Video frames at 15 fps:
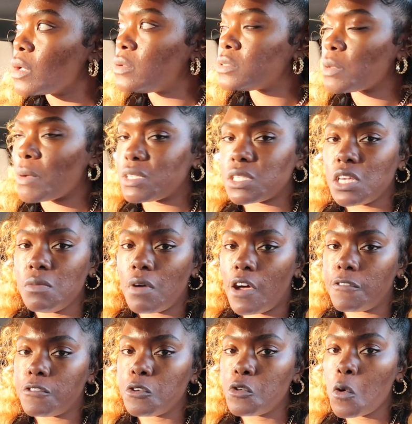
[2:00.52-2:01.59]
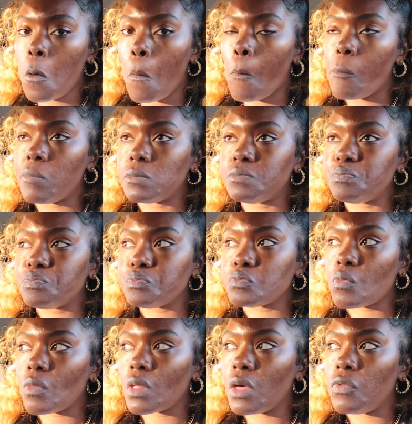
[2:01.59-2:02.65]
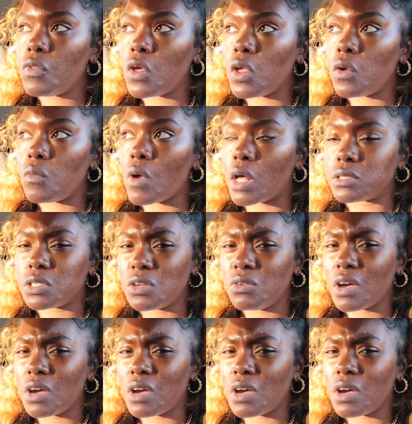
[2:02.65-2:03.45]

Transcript: So I'm about to eat my food and then I'll tell